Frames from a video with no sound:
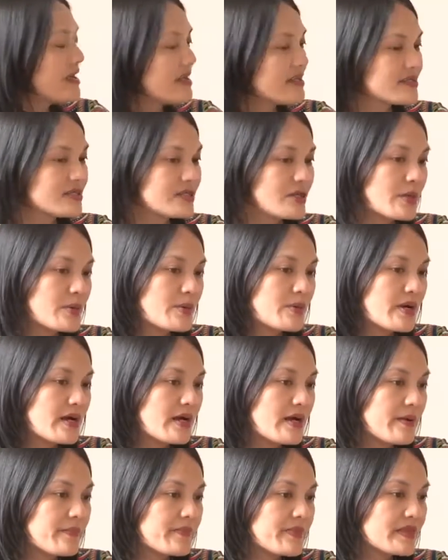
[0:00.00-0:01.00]
So
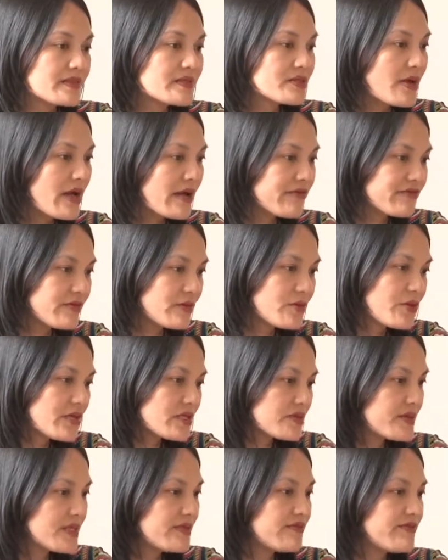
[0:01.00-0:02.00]
I've
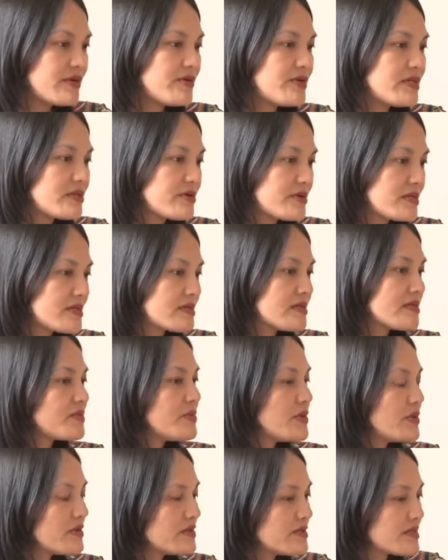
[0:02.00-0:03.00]
always been very interested
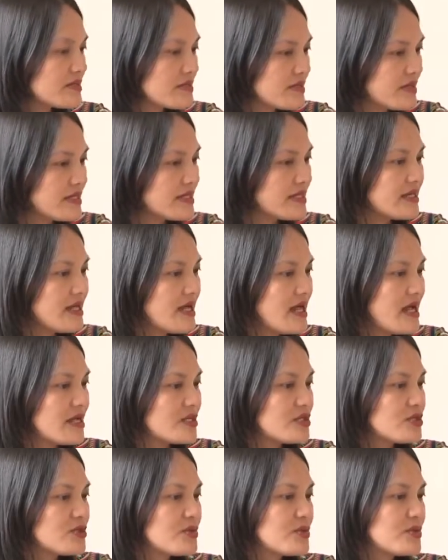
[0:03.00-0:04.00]
personally
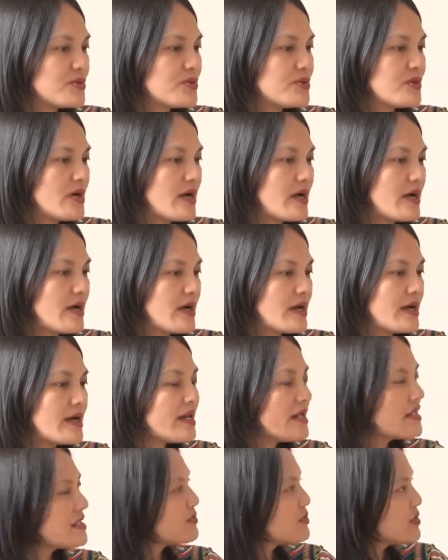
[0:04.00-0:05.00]
to
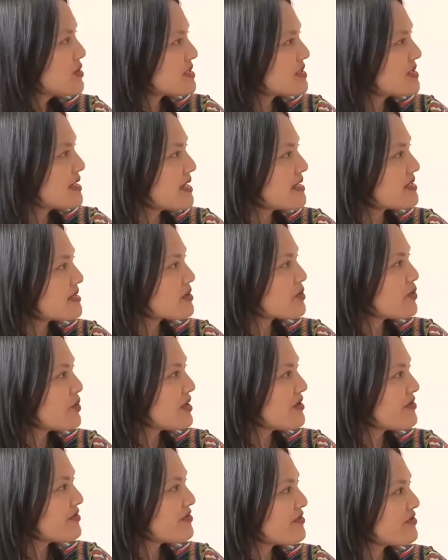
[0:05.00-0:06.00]
link business
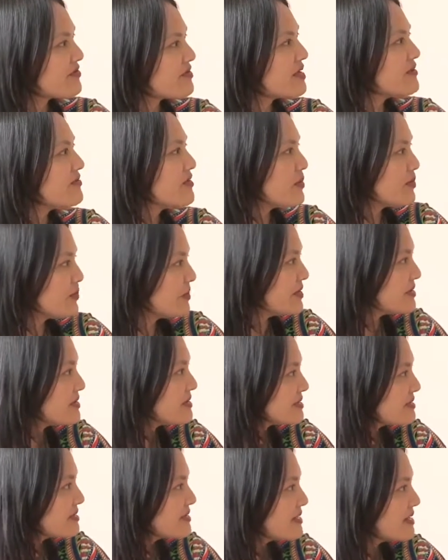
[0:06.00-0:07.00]
with
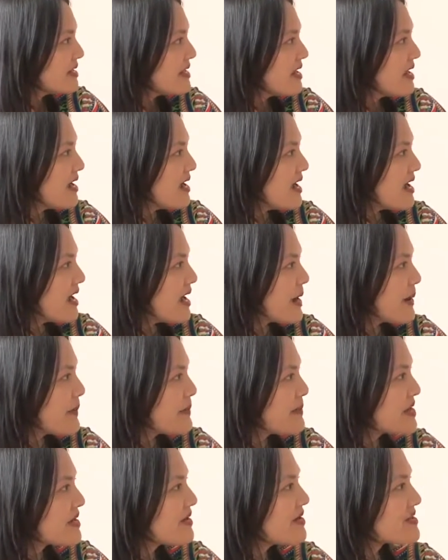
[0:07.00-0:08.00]
development,
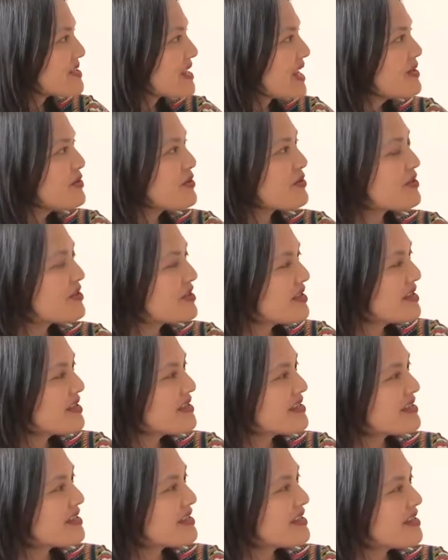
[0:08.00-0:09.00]
because I don't
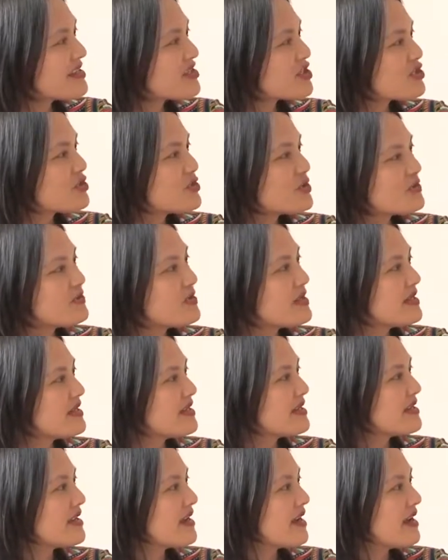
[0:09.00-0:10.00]
think it should
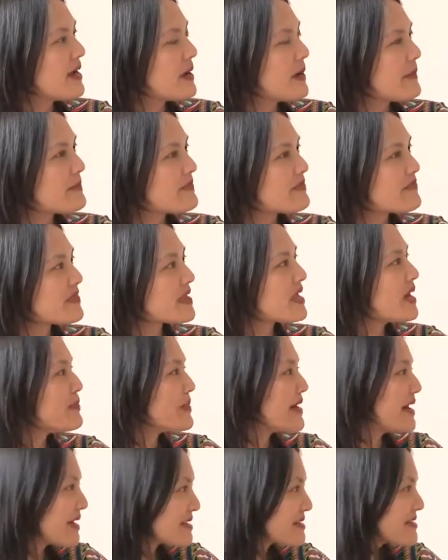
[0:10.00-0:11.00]
be
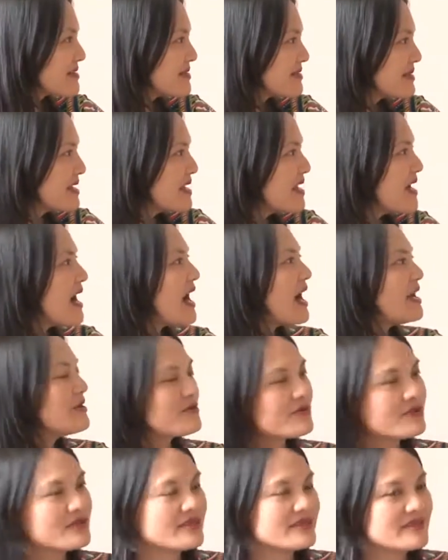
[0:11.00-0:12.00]
apart. I
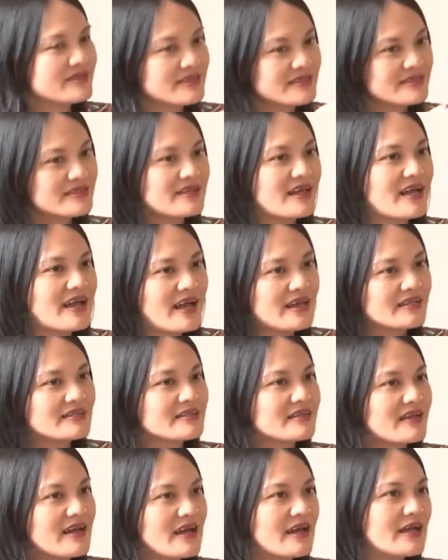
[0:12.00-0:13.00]
don't think there's a
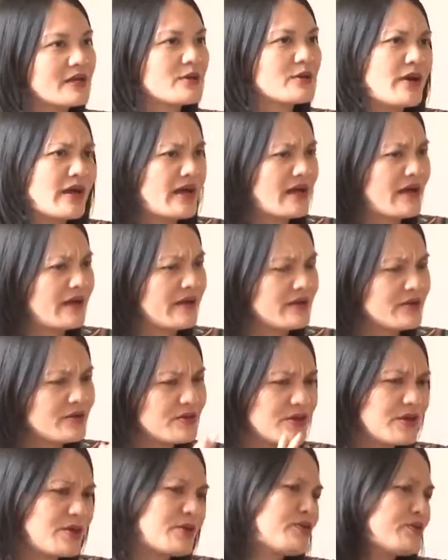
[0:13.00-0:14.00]
side where
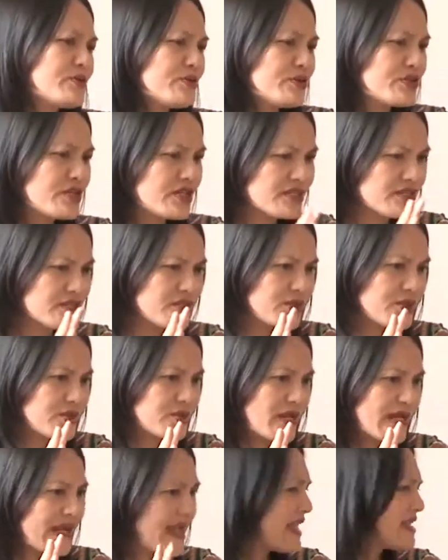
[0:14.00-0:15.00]
you just
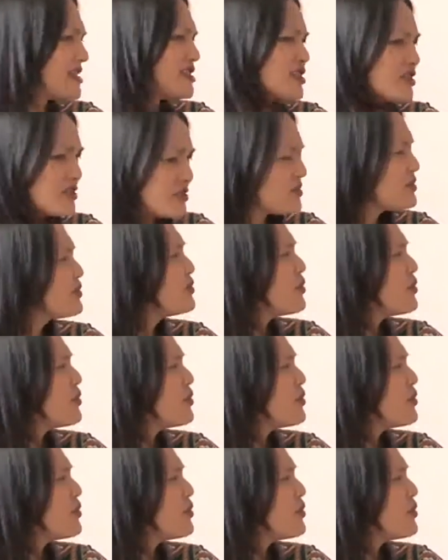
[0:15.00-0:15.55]
do like NGO